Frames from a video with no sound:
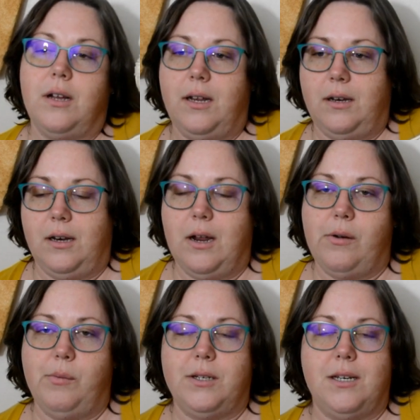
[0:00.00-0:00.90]
and now
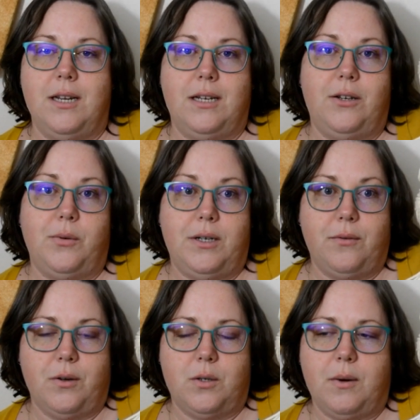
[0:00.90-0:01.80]
I want to knit into a
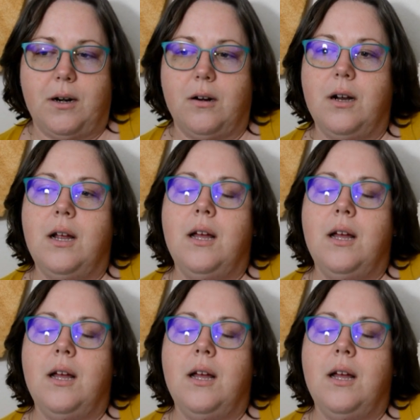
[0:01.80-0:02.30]
different sweater.